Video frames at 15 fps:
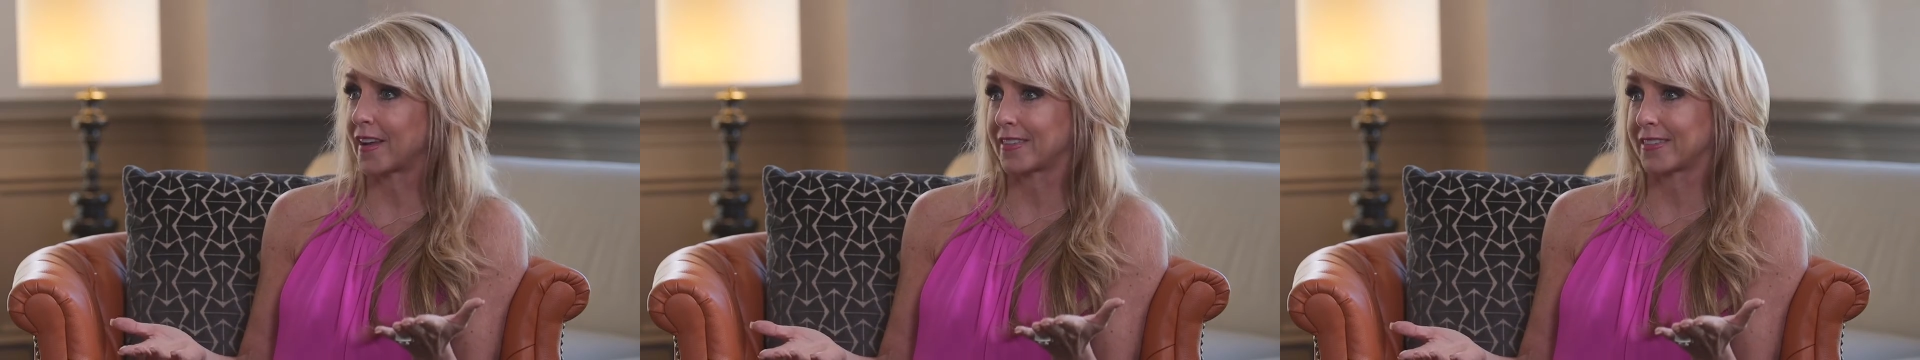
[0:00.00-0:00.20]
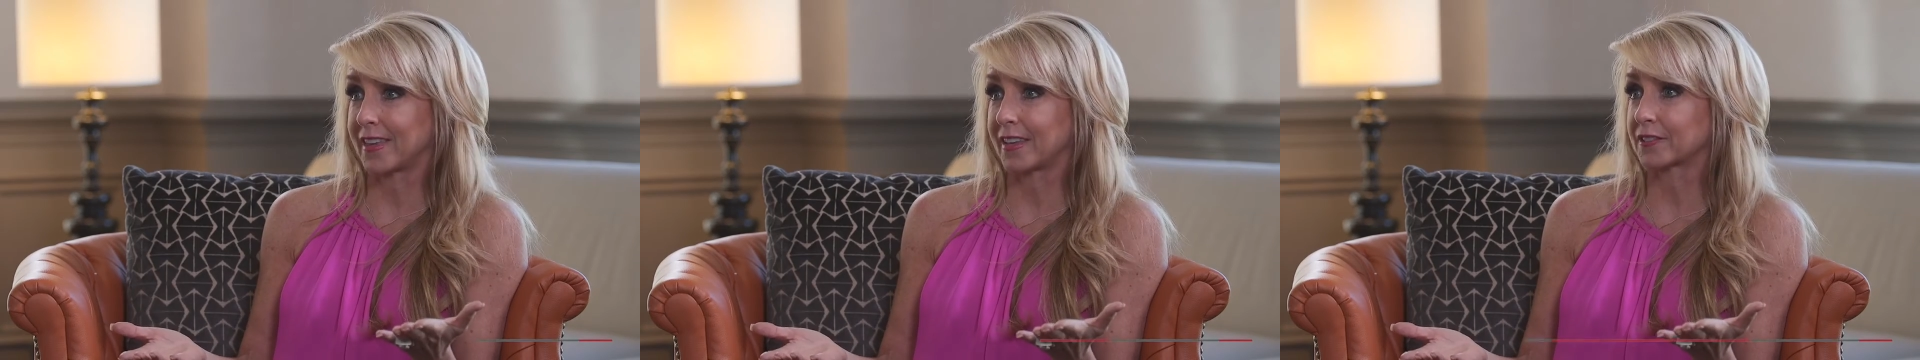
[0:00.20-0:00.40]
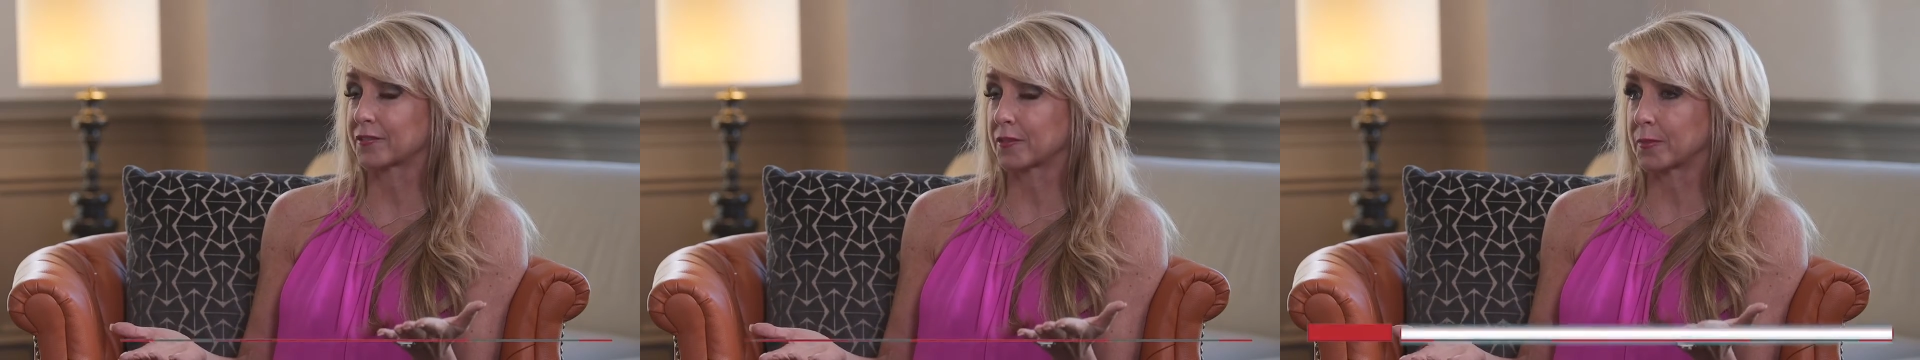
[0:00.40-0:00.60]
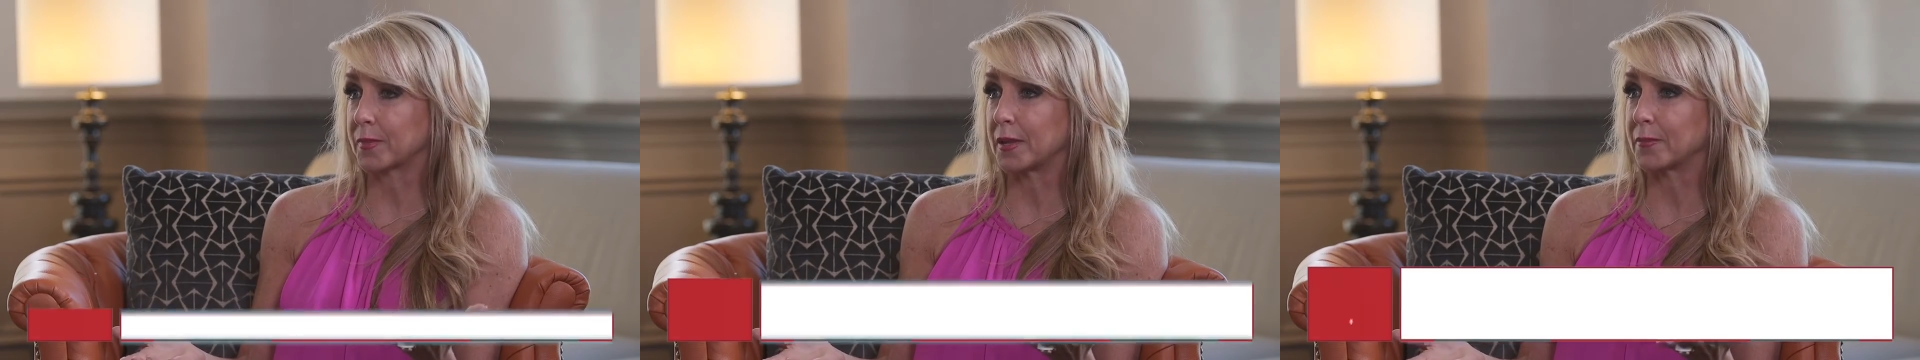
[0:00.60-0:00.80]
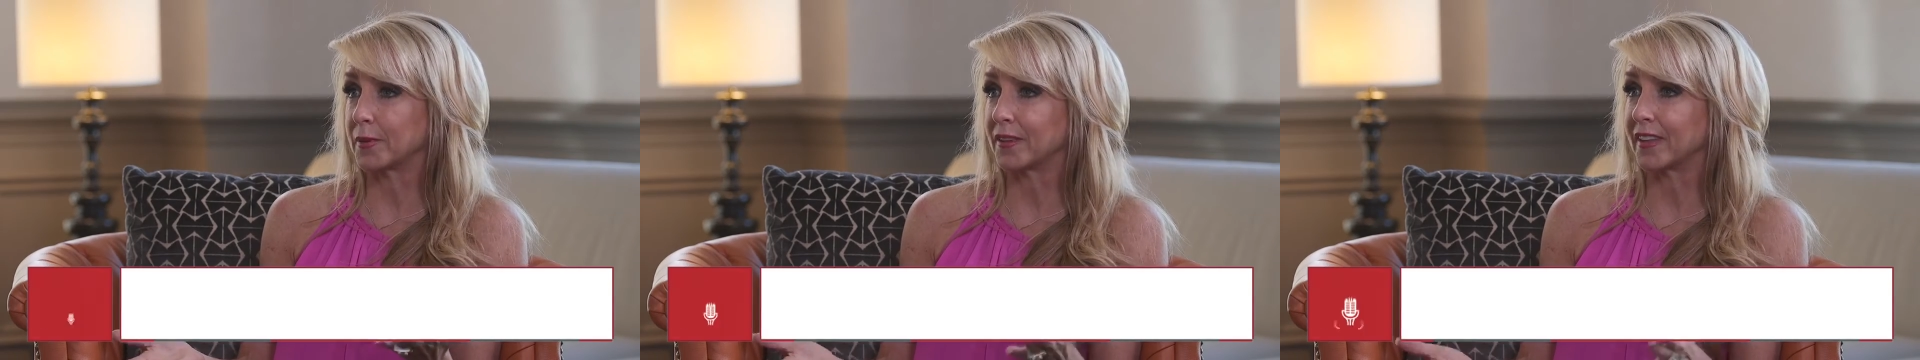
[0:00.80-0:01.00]
things for
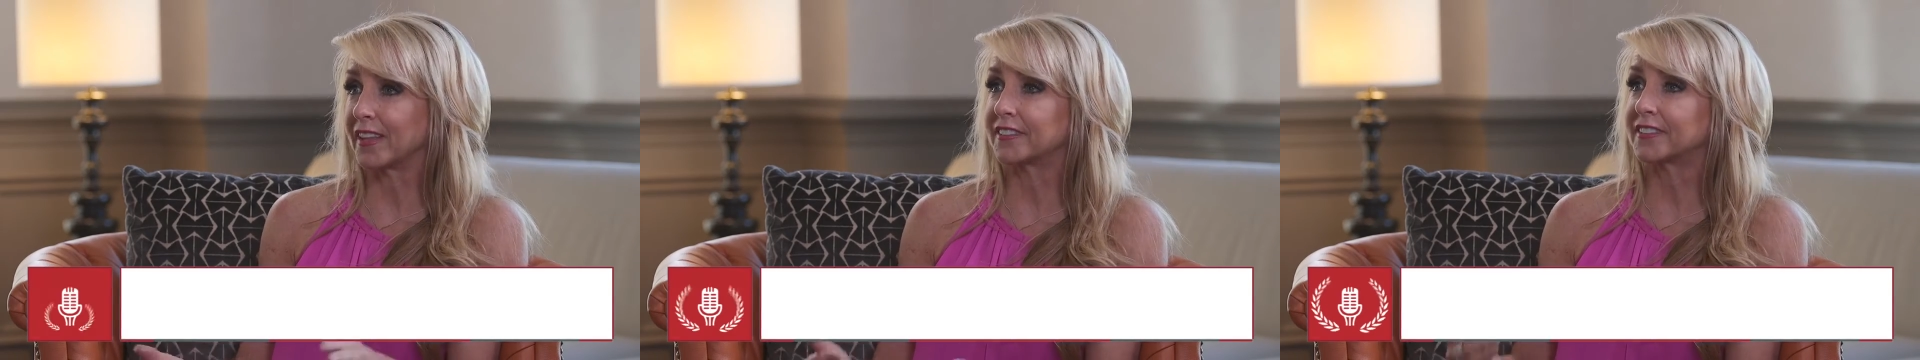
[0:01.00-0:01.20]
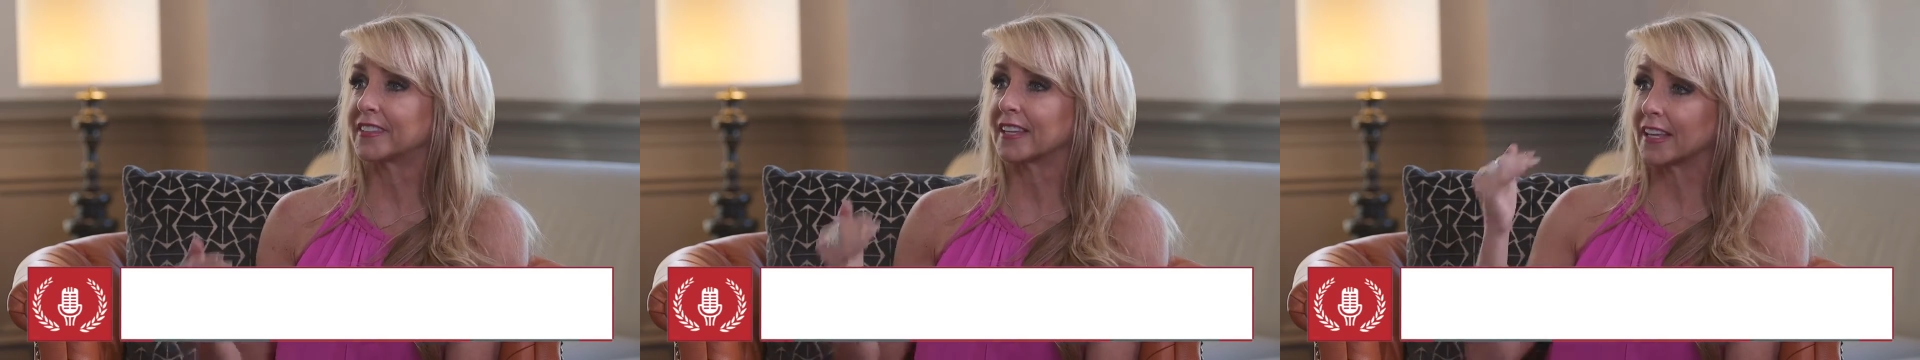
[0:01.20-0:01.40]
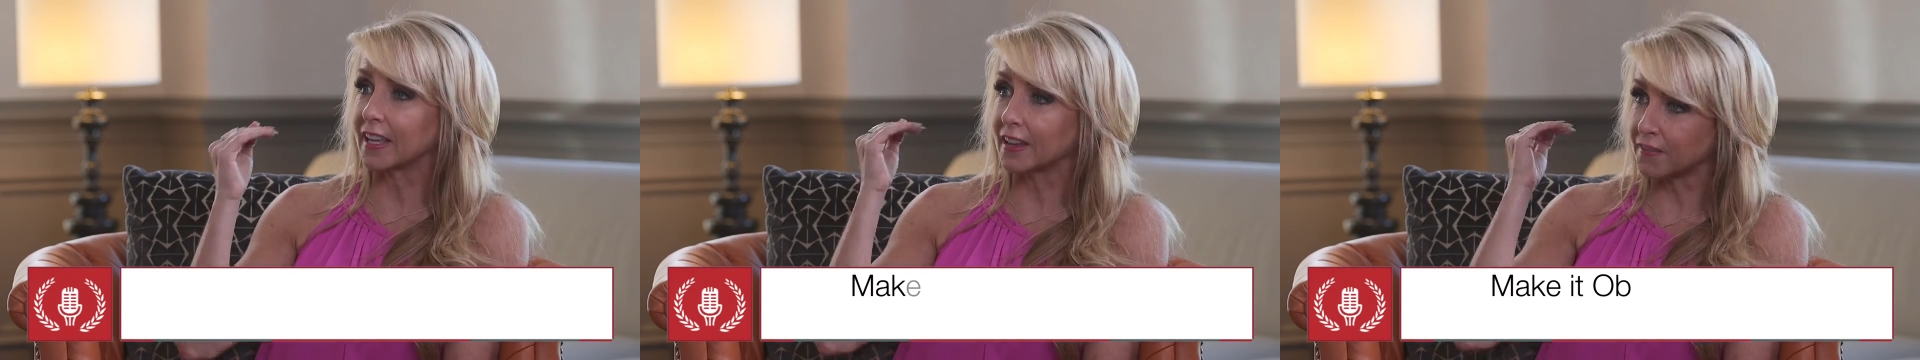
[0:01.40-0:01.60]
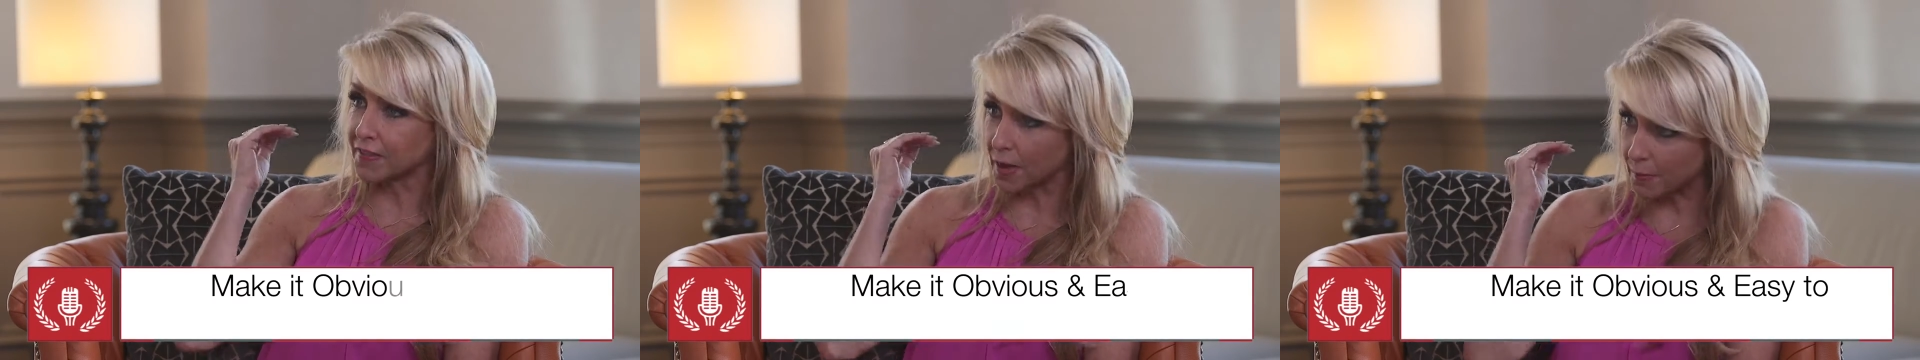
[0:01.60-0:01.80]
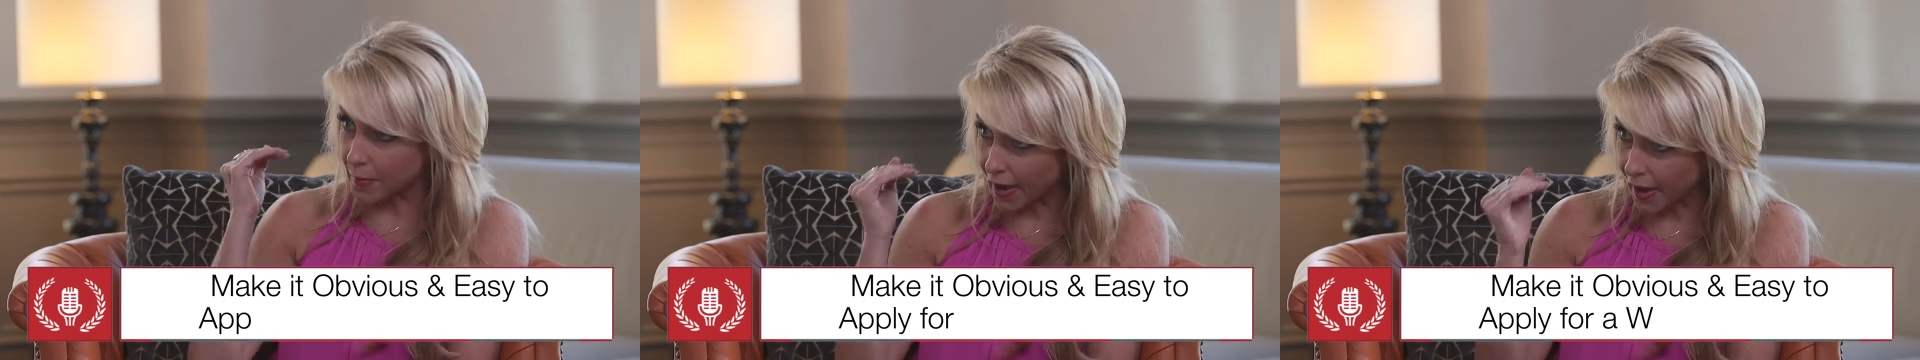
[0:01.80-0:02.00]
people is to give
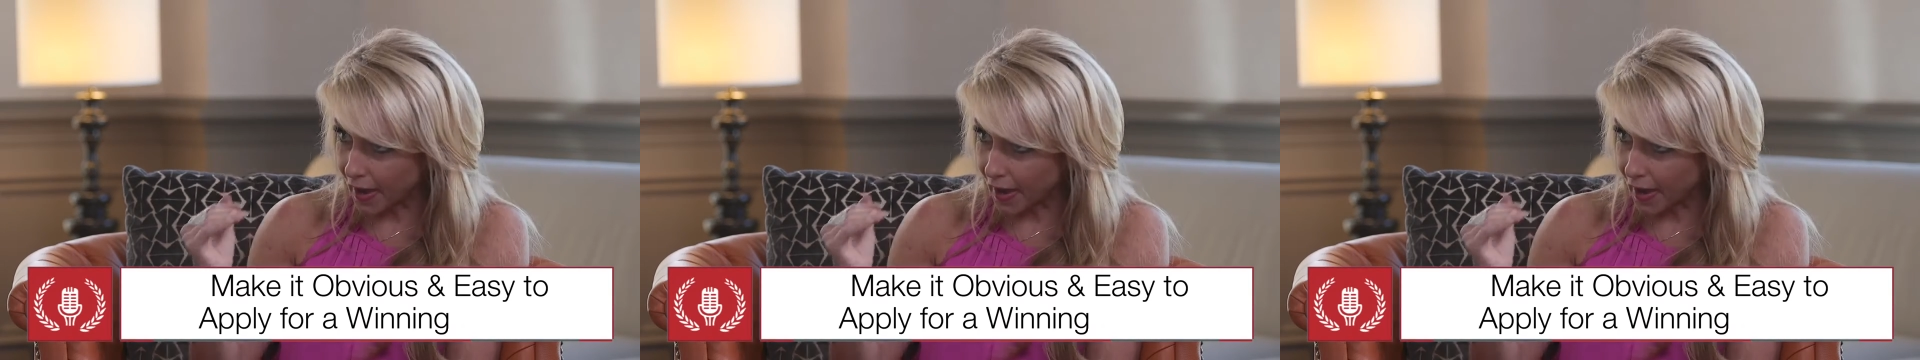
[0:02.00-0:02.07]
them